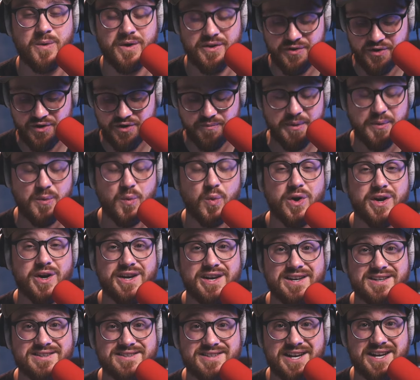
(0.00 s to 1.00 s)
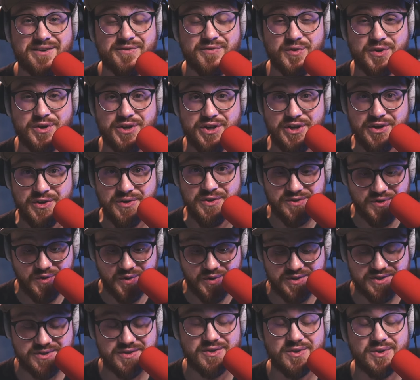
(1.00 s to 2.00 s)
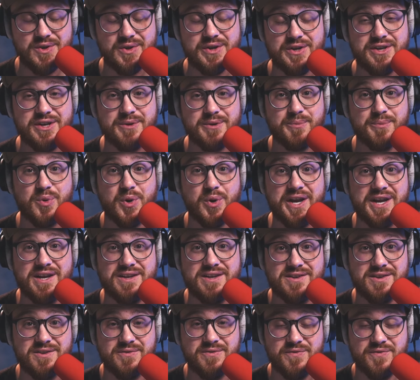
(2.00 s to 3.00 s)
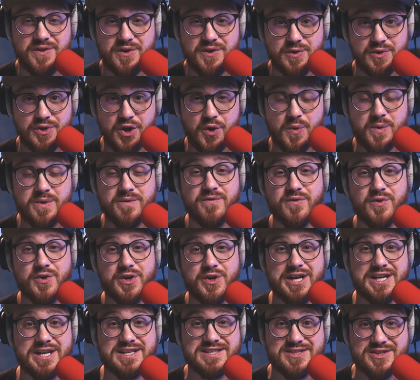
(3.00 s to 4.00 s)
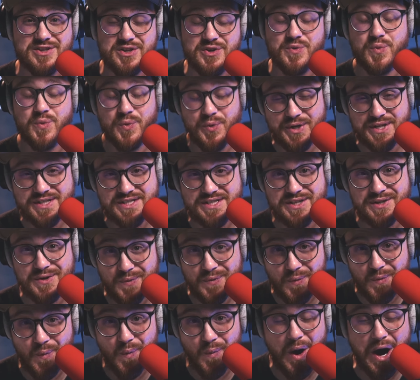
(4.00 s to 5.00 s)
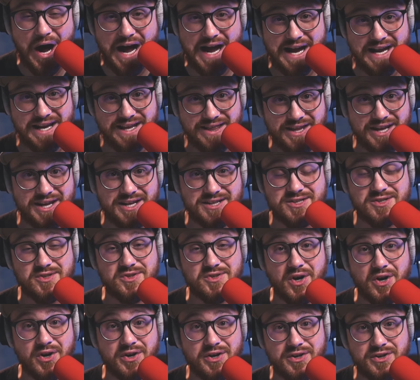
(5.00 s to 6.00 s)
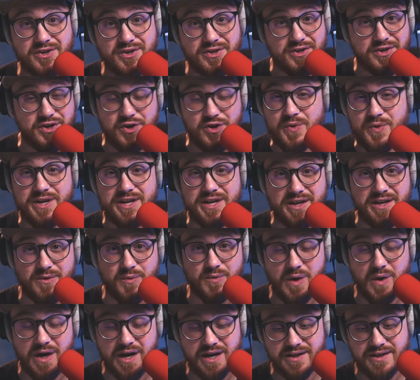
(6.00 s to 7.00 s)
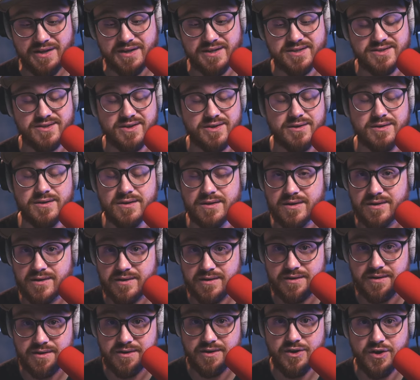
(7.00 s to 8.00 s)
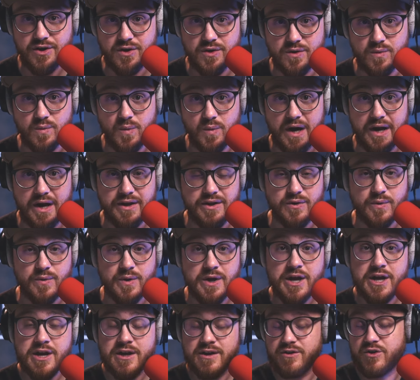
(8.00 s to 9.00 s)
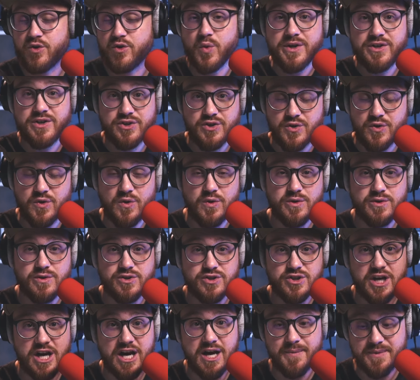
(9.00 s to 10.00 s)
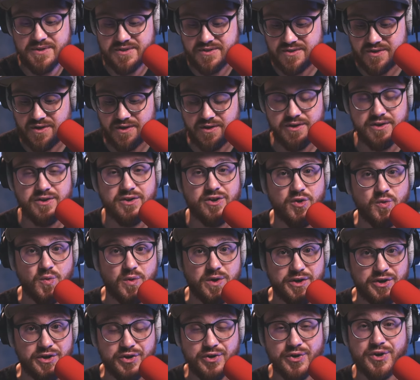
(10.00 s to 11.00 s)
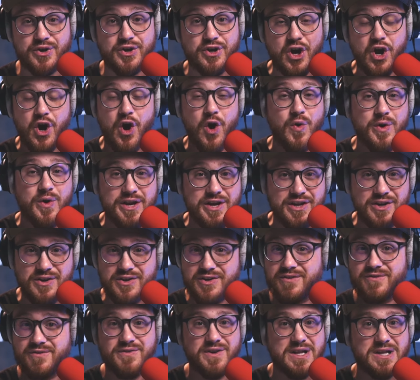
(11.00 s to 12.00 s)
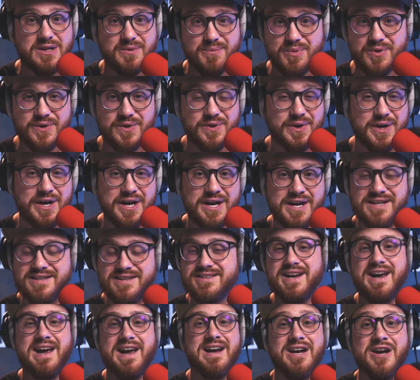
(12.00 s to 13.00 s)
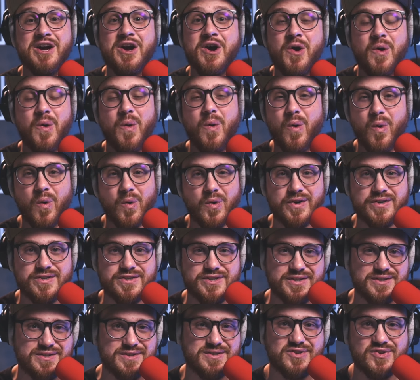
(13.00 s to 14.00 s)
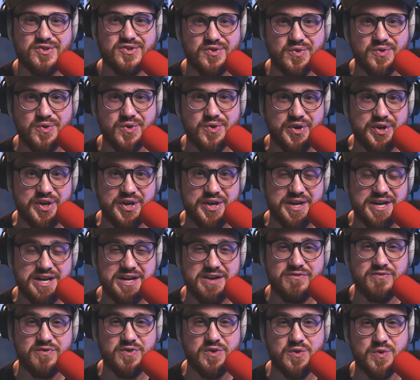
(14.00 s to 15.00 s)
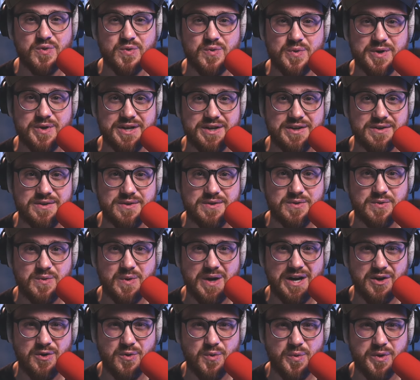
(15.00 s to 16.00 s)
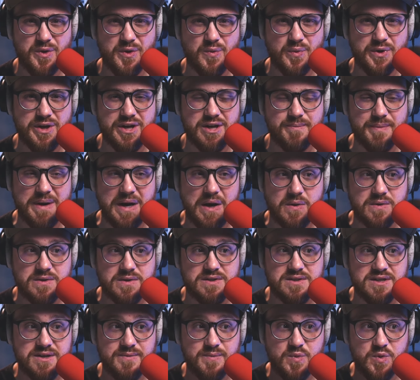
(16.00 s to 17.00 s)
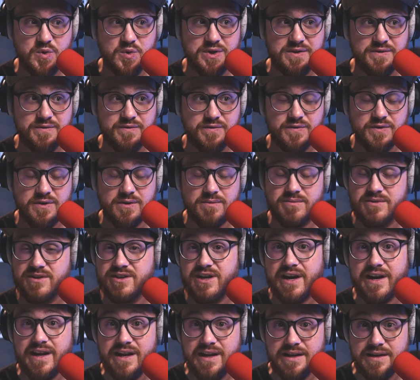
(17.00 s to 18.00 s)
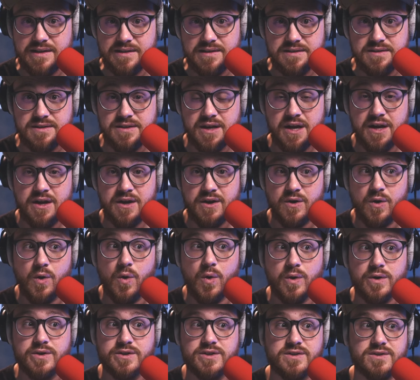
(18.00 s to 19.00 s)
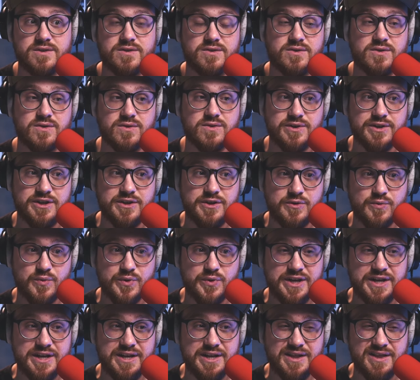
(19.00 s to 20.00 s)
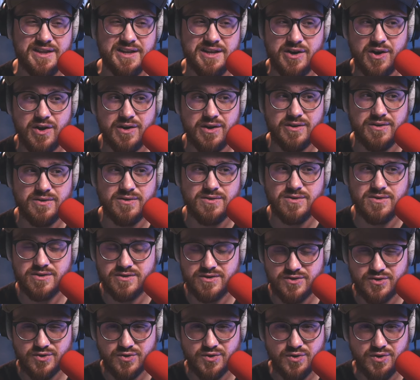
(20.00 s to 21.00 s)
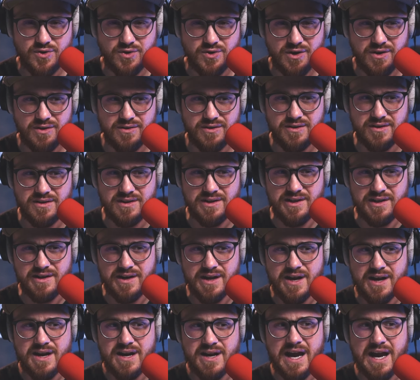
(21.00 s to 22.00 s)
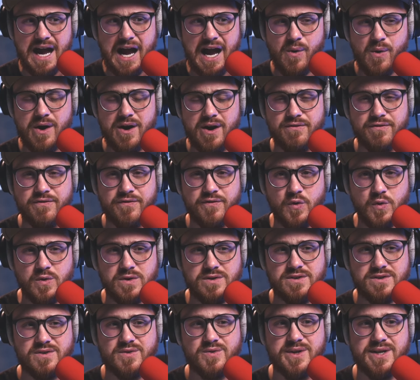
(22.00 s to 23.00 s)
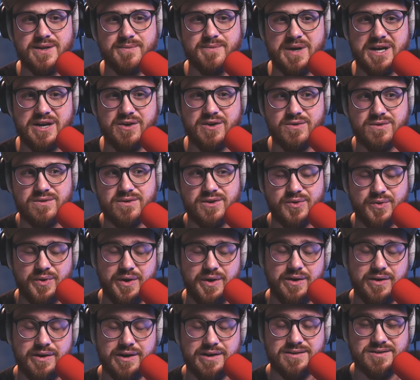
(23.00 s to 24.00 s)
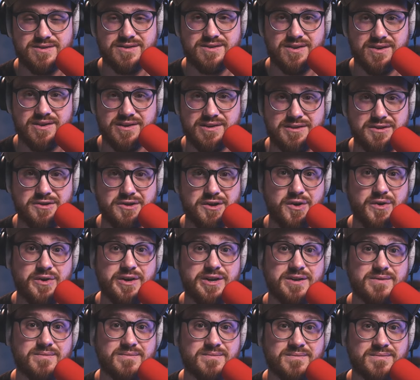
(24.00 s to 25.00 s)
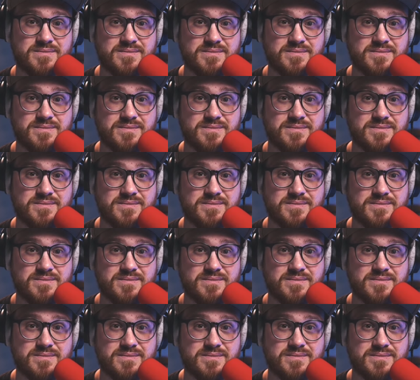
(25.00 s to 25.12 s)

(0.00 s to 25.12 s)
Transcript: Whether you've been working in tech for years or you're still looking to break into the field, no one forgets the reason why they started doing it, why they started learning to code, why you quit your old job and started a new one, your coding, developer, tech origin story, if you will. Why don't we read about someone from Tighten's? origin story reading the article Control Alt Delete How I Force Quit My Old Career and Started Coding.